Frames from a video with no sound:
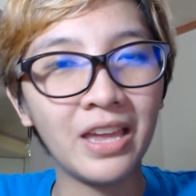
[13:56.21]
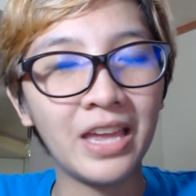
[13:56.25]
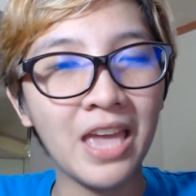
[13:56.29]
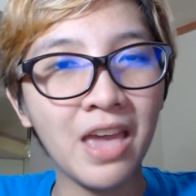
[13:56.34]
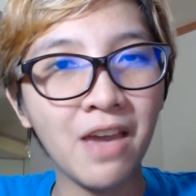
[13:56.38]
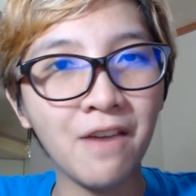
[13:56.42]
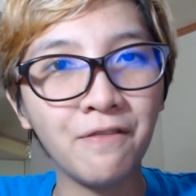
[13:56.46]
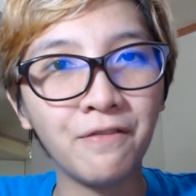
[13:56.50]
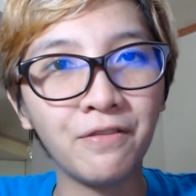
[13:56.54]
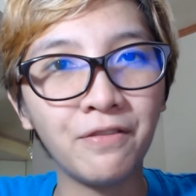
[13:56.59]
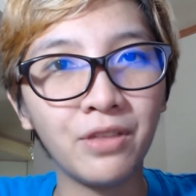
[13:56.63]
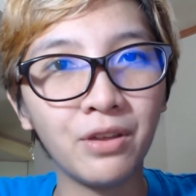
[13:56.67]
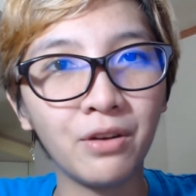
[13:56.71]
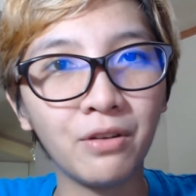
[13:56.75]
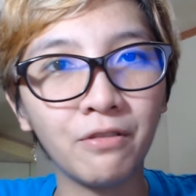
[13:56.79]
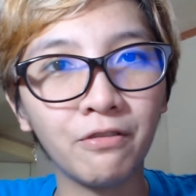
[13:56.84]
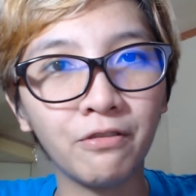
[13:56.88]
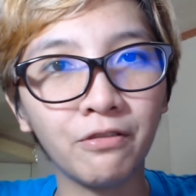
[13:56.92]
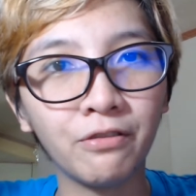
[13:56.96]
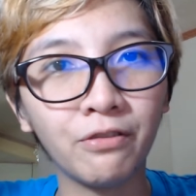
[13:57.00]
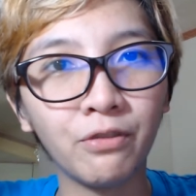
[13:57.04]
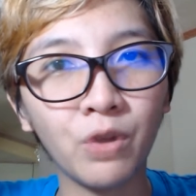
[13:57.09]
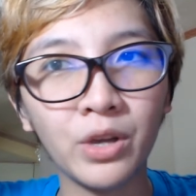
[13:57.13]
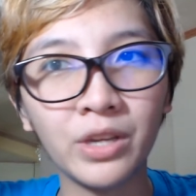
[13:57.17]
if their
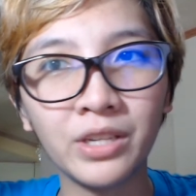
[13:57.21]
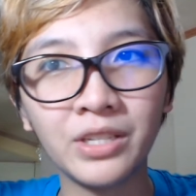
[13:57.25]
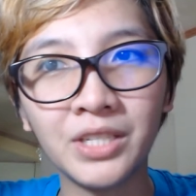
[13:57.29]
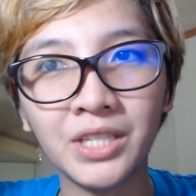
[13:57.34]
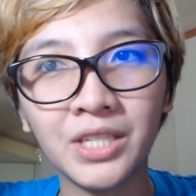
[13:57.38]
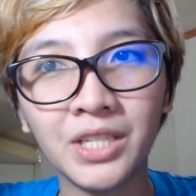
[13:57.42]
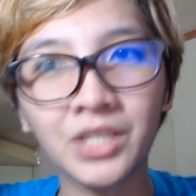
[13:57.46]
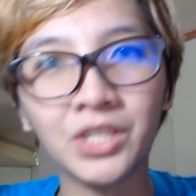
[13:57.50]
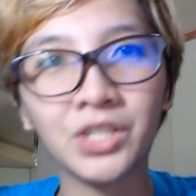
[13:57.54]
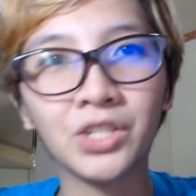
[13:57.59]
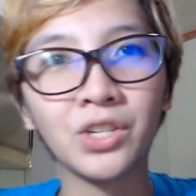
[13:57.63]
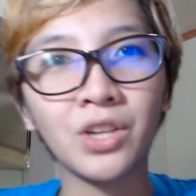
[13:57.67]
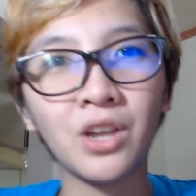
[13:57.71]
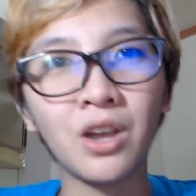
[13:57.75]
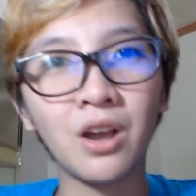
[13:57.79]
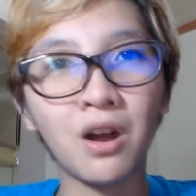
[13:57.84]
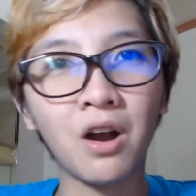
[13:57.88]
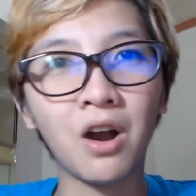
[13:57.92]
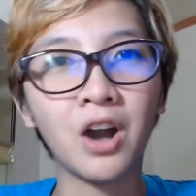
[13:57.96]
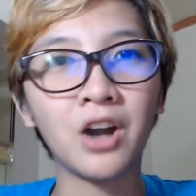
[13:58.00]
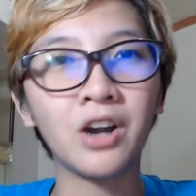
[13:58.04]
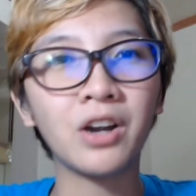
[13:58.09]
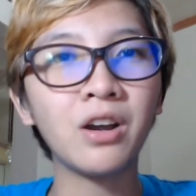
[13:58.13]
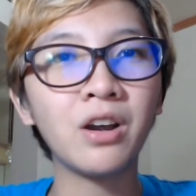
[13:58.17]
voices
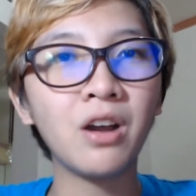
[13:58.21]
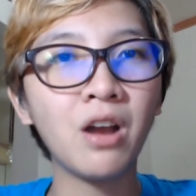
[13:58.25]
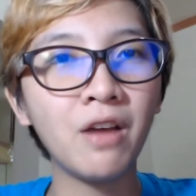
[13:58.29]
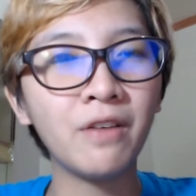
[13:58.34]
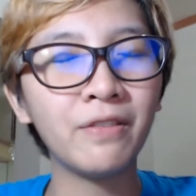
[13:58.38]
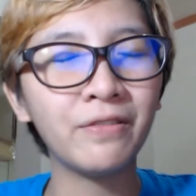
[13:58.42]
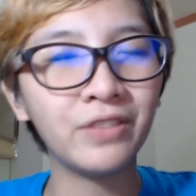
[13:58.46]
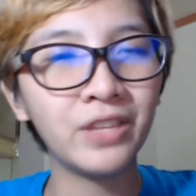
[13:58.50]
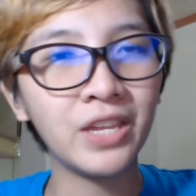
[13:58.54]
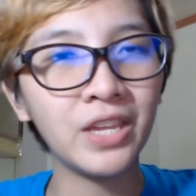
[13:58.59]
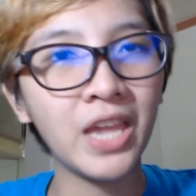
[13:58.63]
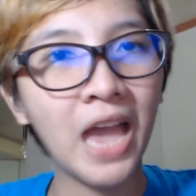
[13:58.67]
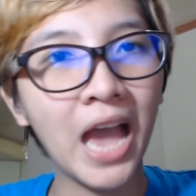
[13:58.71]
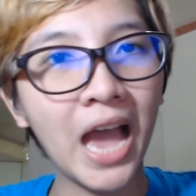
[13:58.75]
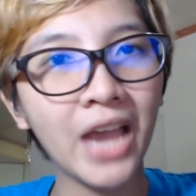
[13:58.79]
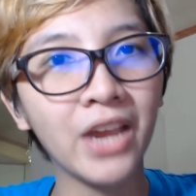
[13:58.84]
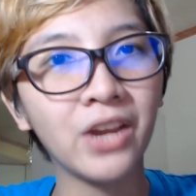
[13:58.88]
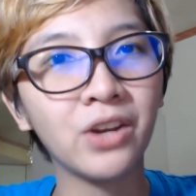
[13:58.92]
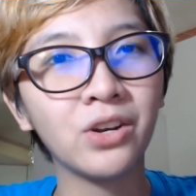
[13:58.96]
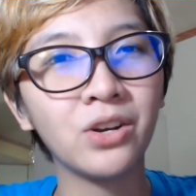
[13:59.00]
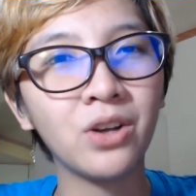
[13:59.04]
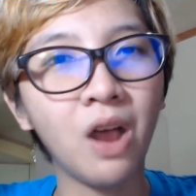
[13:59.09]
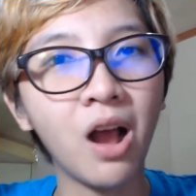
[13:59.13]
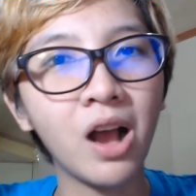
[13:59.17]
are of the
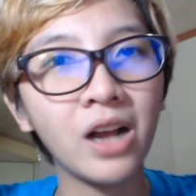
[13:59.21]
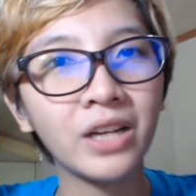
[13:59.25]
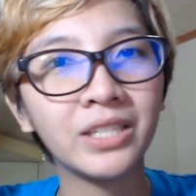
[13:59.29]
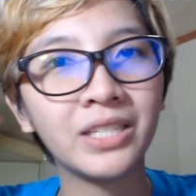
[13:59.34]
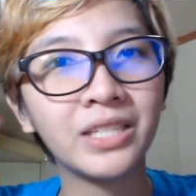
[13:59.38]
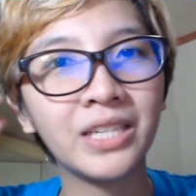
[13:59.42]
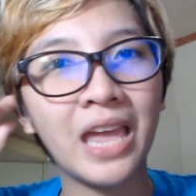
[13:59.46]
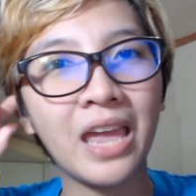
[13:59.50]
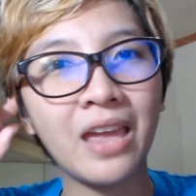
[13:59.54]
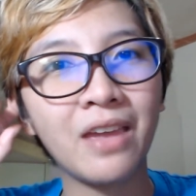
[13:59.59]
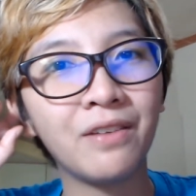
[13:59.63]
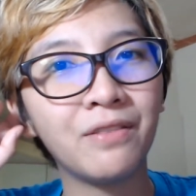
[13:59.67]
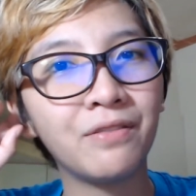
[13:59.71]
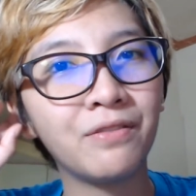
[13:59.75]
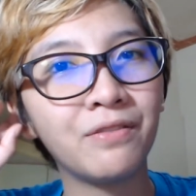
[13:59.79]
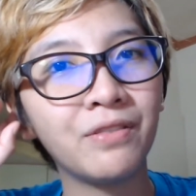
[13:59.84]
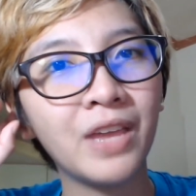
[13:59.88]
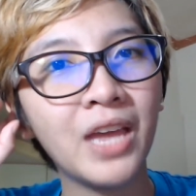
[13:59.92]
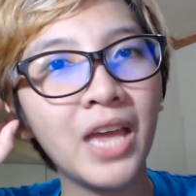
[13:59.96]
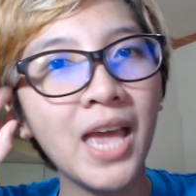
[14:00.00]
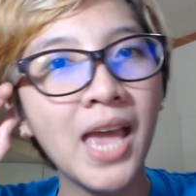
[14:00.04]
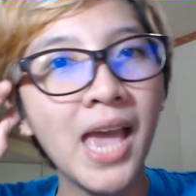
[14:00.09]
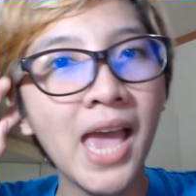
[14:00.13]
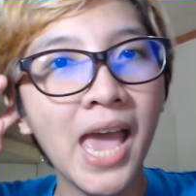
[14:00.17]
higher octave,
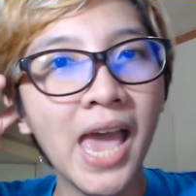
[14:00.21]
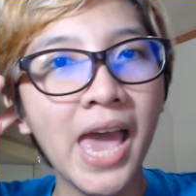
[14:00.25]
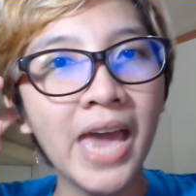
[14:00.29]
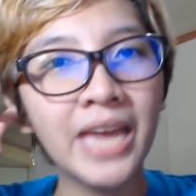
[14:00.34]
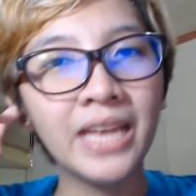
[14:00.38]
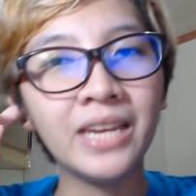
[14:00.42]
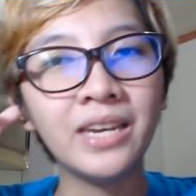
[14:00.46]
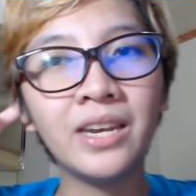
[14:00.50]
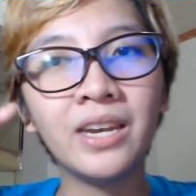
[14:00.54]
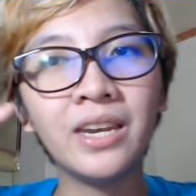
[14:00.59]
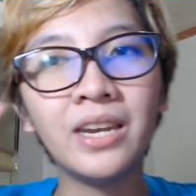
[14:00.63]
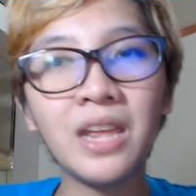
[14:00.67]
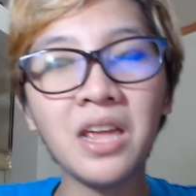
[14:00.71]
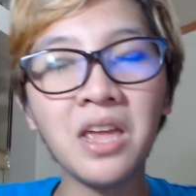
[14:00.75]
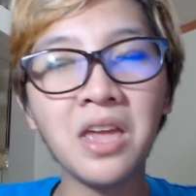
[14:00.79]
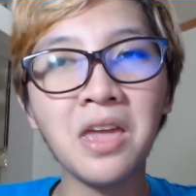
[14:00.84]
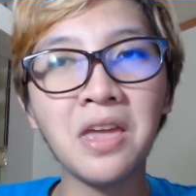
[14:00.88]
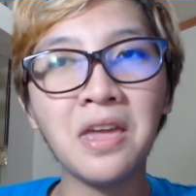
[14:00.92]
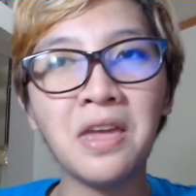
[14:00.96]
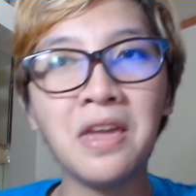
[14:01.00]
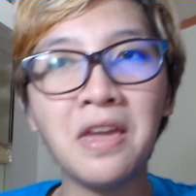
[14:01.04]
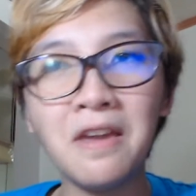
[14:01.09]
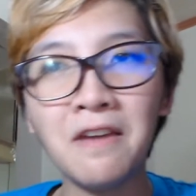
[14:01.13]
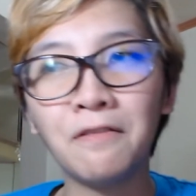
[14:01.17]
and
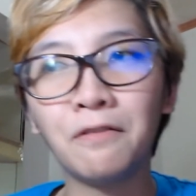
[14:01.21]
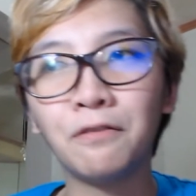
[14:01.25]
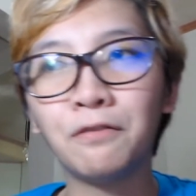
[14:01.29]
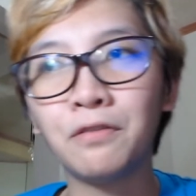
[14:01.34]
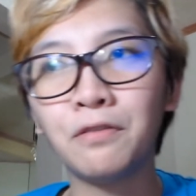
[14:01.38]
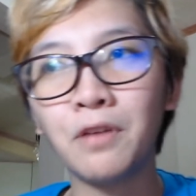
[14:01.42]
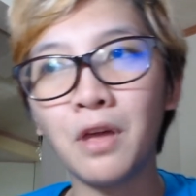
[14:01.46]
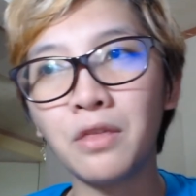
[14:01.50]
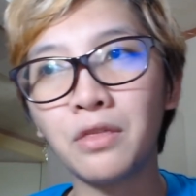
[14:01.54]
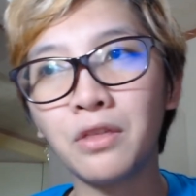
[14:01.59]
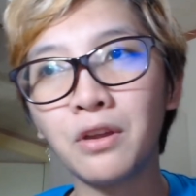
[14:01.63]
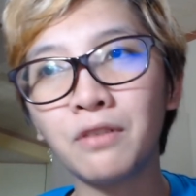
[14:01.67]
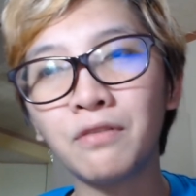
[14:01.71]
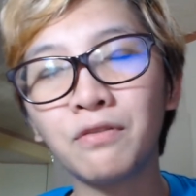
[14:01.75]
if their